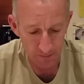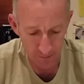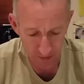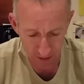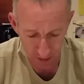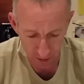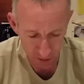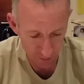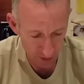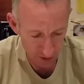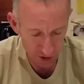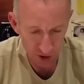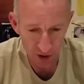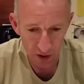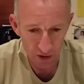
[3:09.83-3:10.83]
The lume I
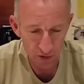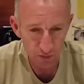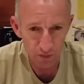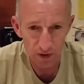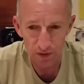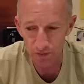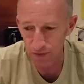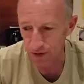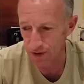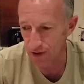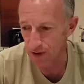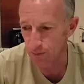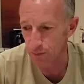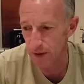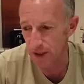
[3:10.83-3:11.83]
chose was
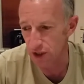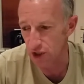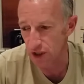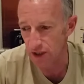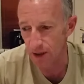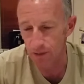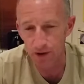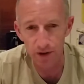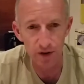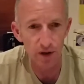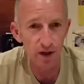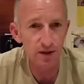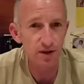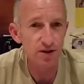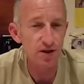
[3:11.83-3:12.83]
this
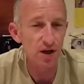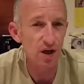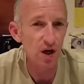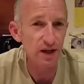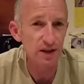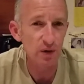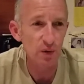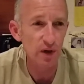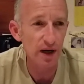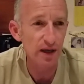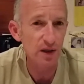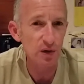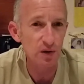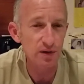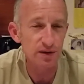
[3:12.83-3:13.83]
BGW9 because I like the way it
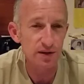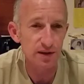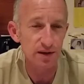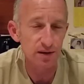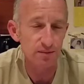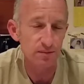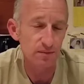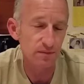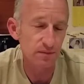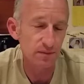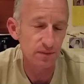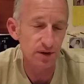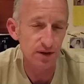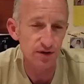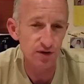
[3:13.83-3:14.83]
looked.
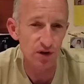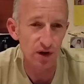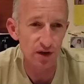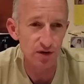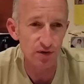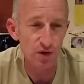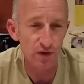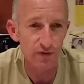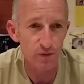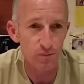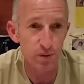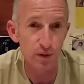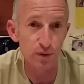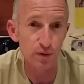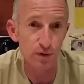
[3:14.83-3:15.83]
It's got a sort of a
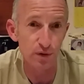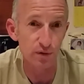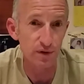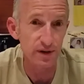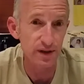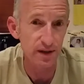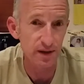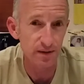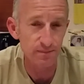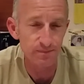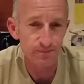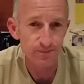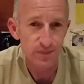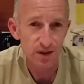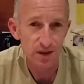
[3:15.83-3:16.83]

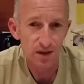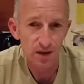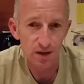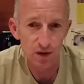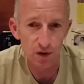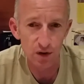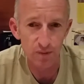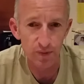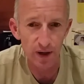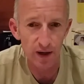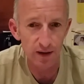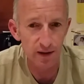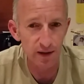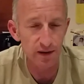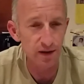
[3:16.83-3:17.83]
blue-green look
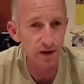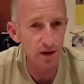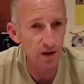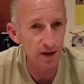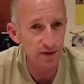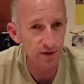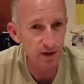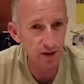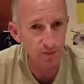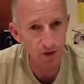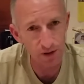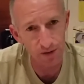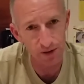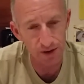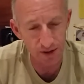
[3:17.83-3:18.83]
about it in the night time,
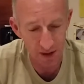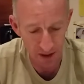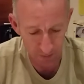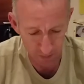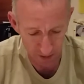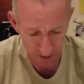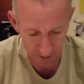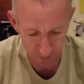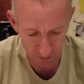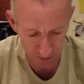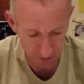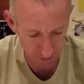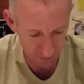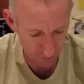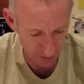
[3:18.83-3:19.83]
in a dark place
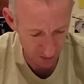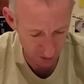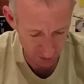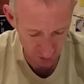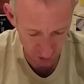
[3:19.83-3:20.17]
when it's